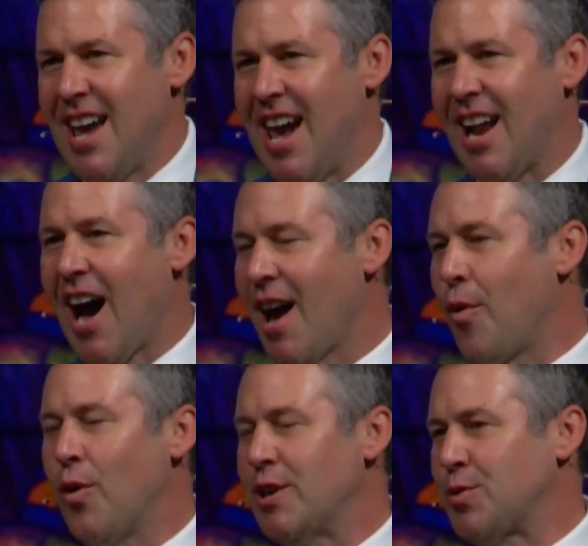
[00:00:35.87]
And I
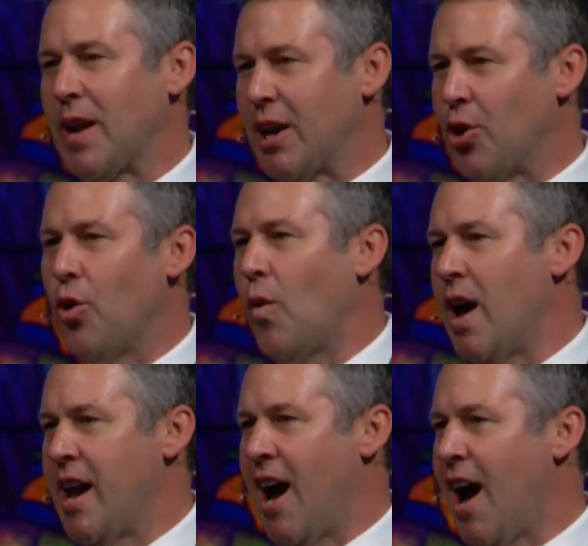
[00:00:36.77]
always, when I go
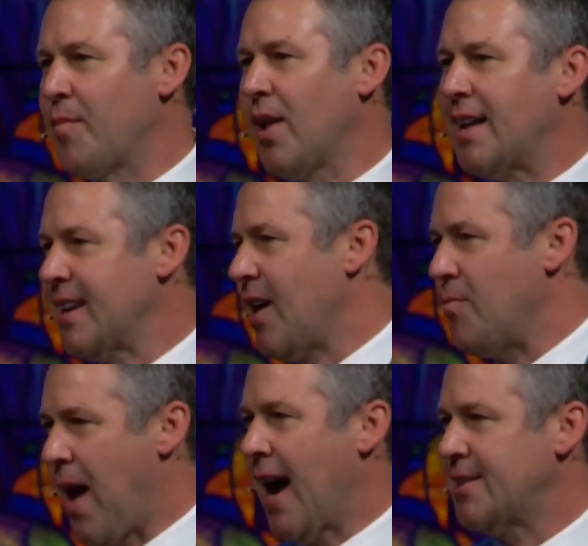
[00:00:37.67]
away, I'm glad to
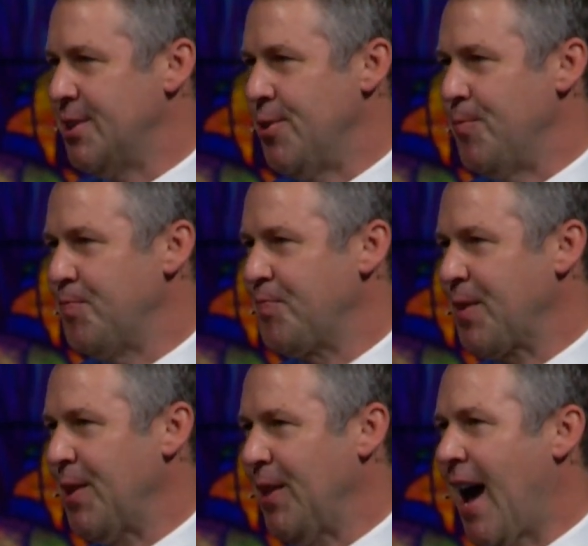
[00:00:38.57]
come back to you.
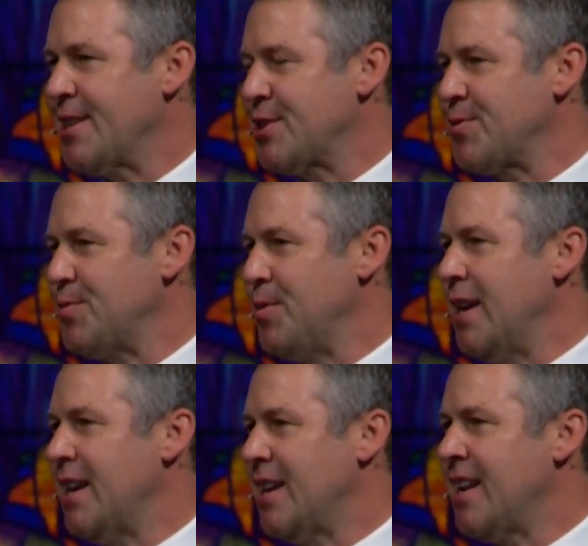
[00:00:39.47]
Last
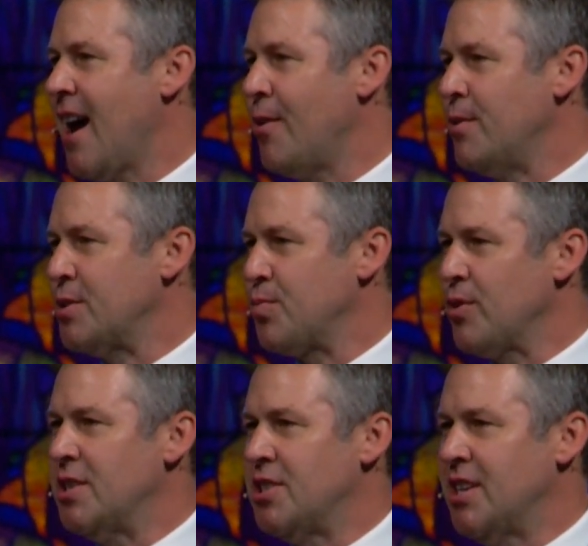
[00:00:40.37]
weekend, I was
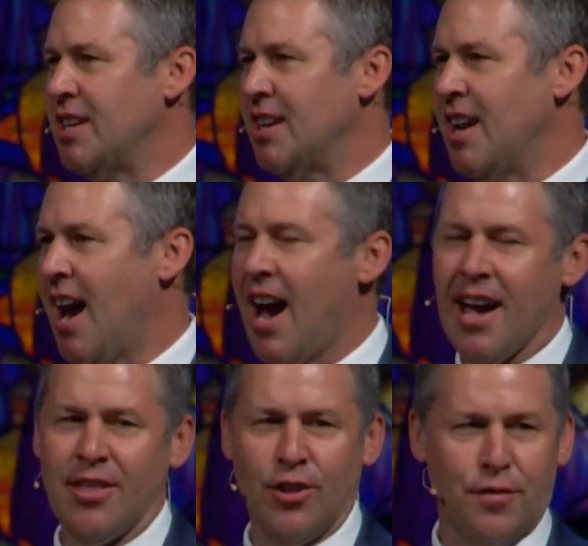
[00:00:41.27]
preaching
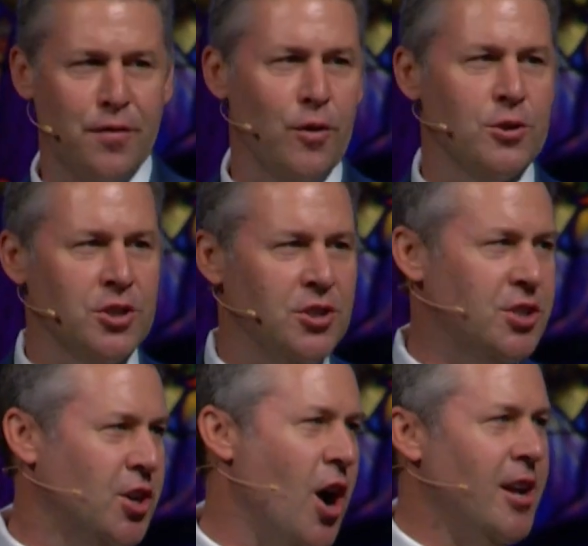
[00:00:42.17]
at the First
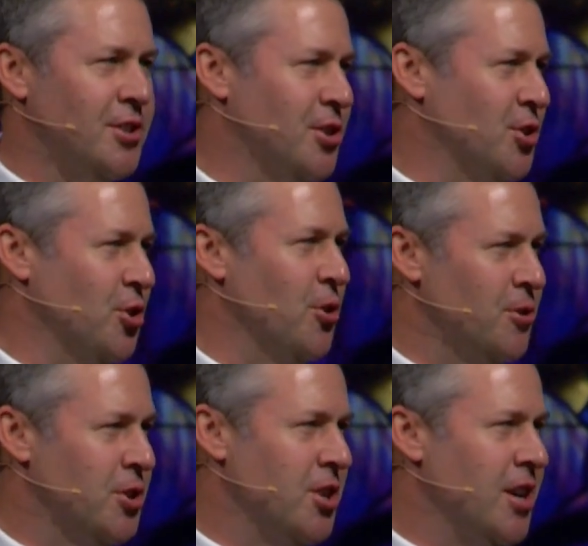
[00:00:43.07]
Scots
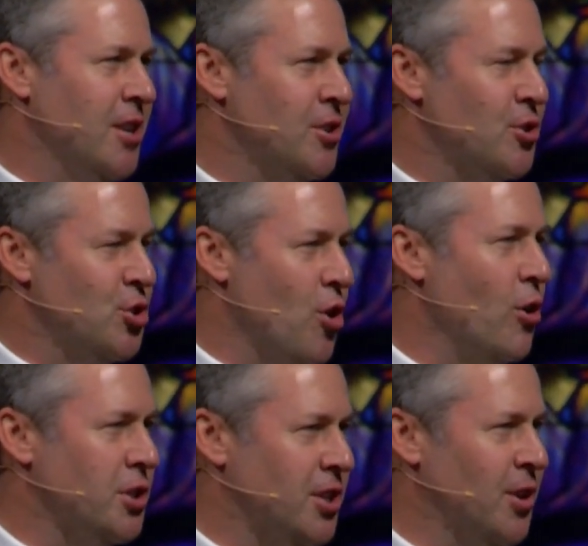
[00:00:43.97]
Church in
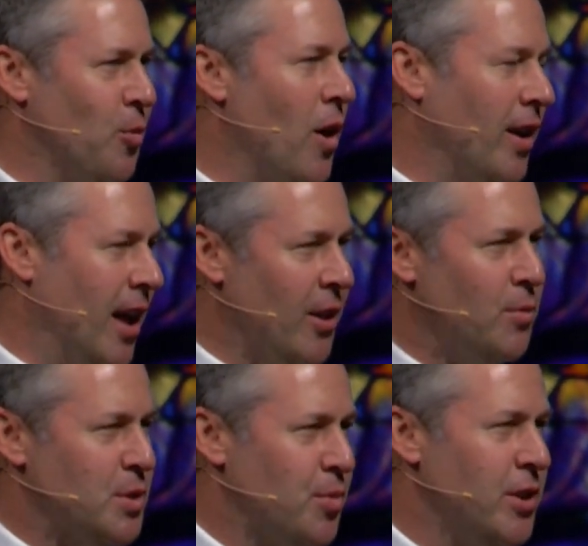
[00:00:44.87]
Charleston. While Kelly
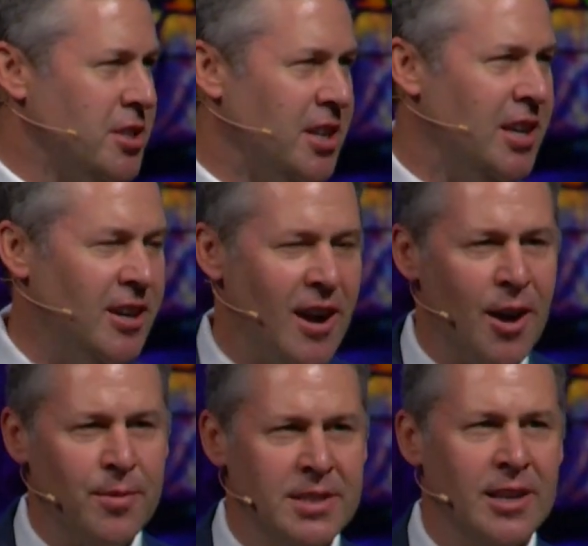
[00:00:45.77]
was preaching here,
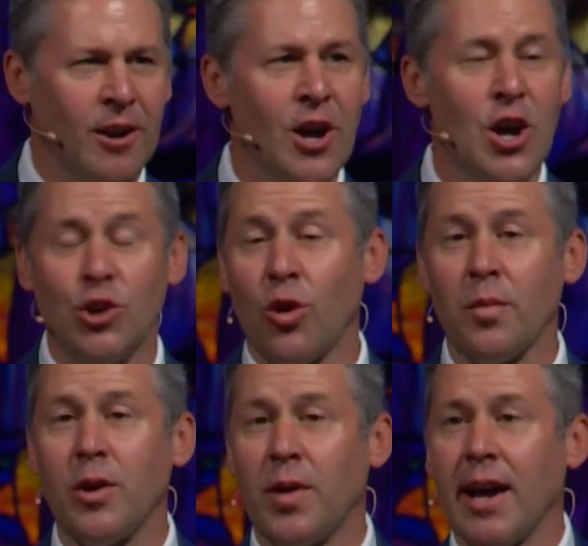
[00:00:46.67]
I was there.
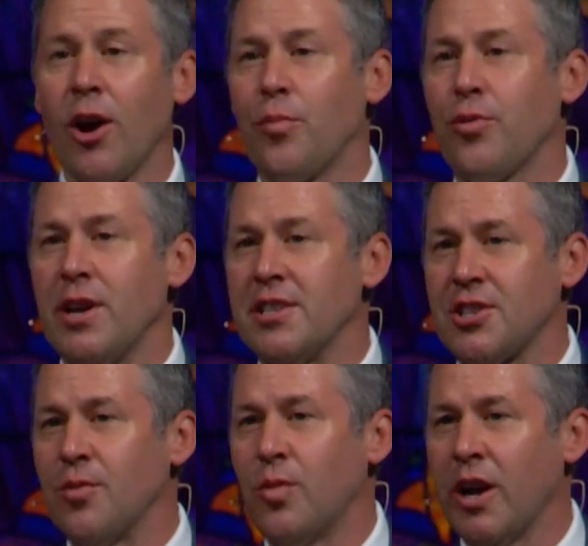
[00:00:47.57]
Normally, when I go preach
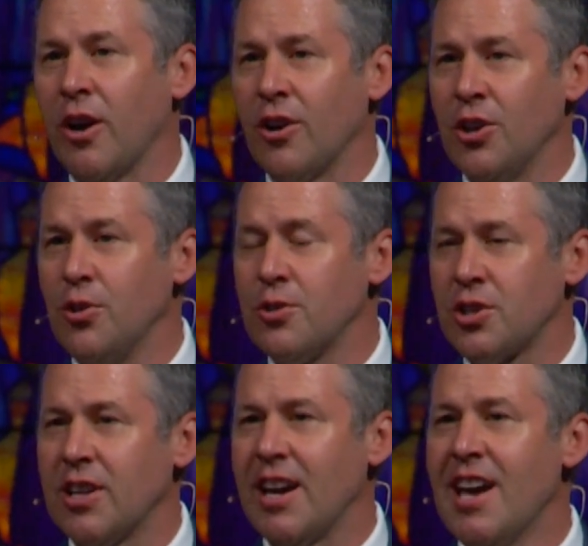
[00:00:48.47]
somewhere,
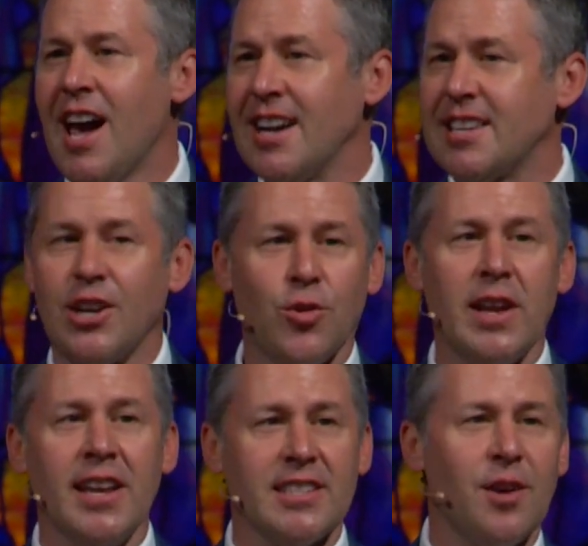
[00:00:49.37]
usually I say
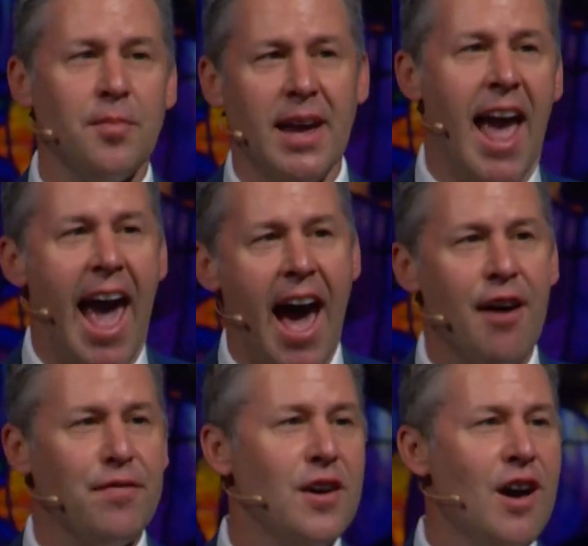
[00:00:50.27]
greetings on
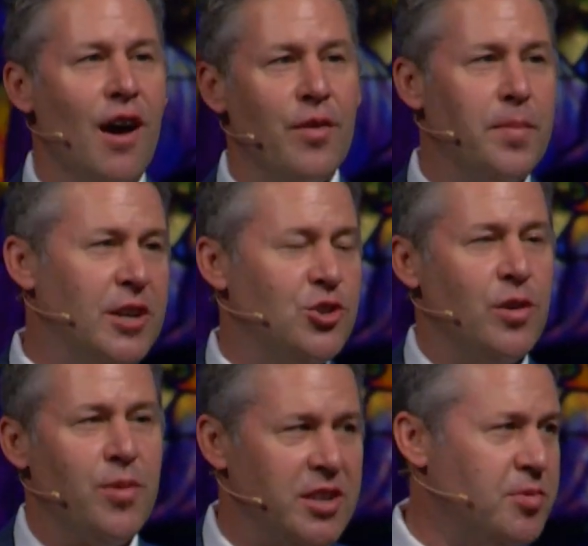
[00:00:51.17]
behalf of the
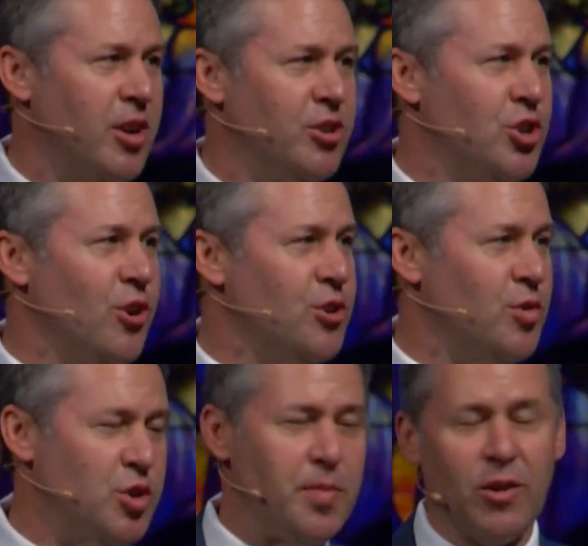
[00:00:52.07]
Peachtree Presbyterian Church,
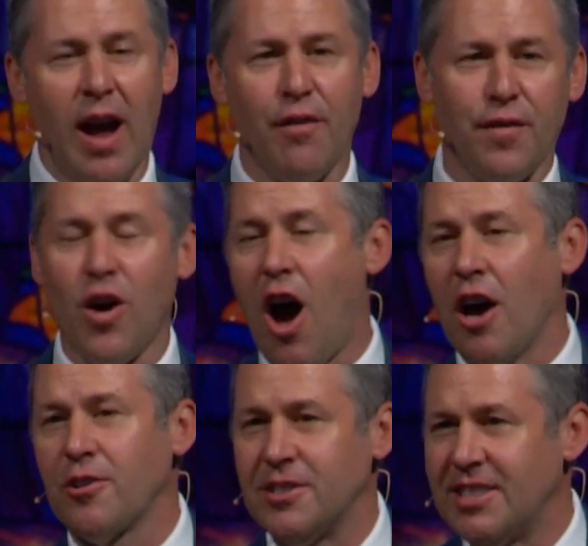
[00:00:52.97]
which has been around for
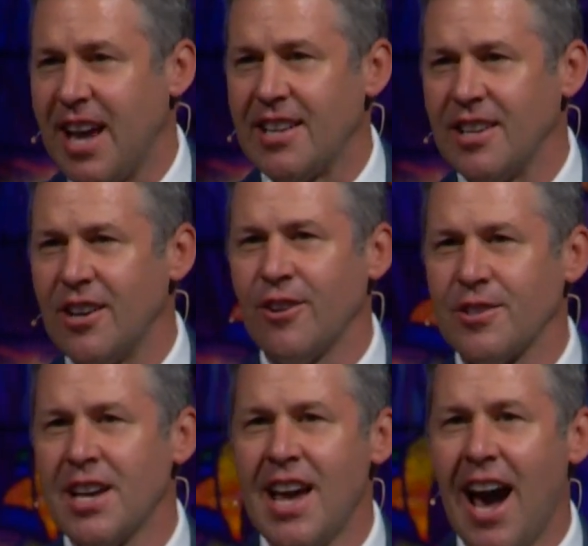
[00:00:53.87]
110
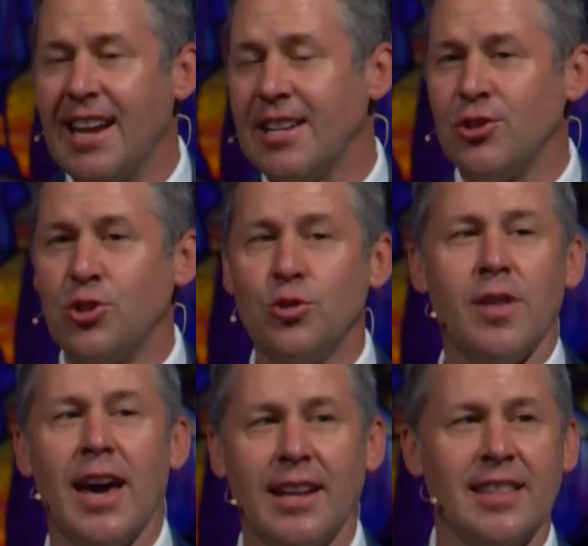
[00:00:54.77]
years. I didn't do
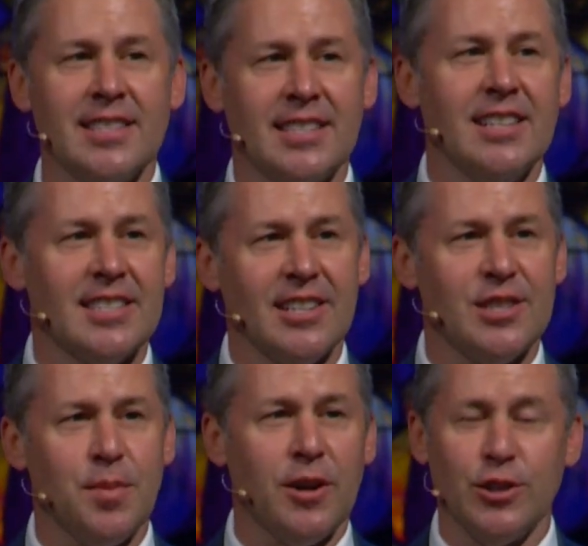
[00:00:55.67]
that in this
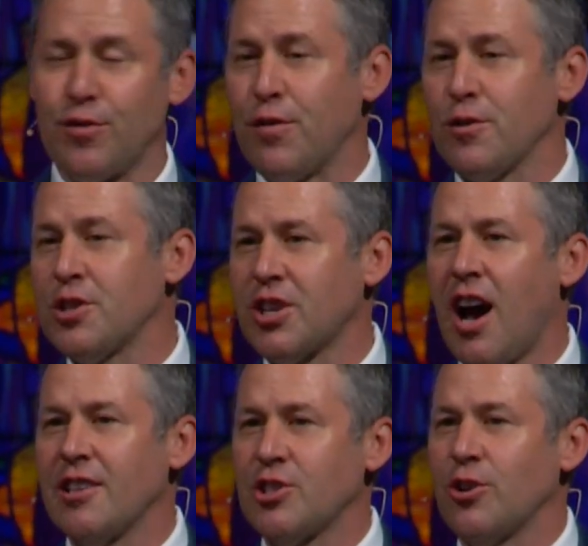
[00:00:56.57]
instance because First
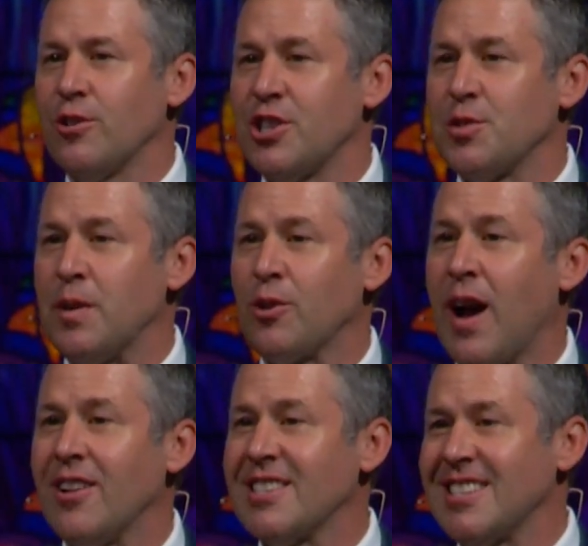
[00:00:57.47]
Scots Church has been
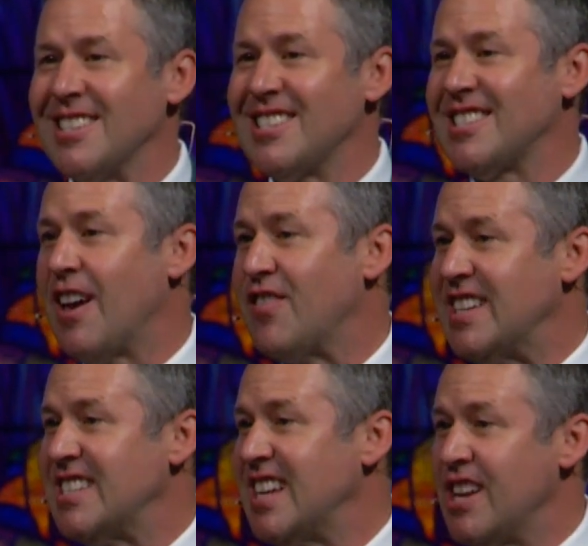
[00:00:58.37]
around since
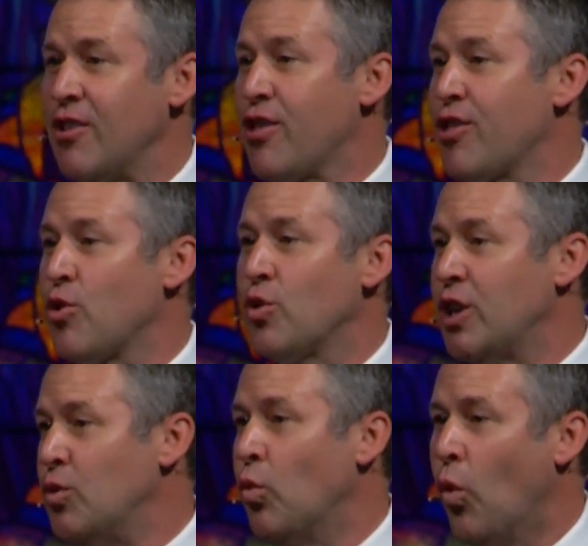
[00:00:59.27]

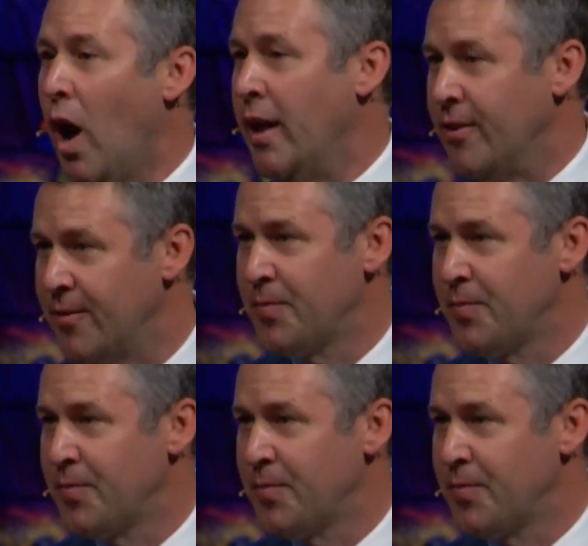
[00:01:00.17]
1731.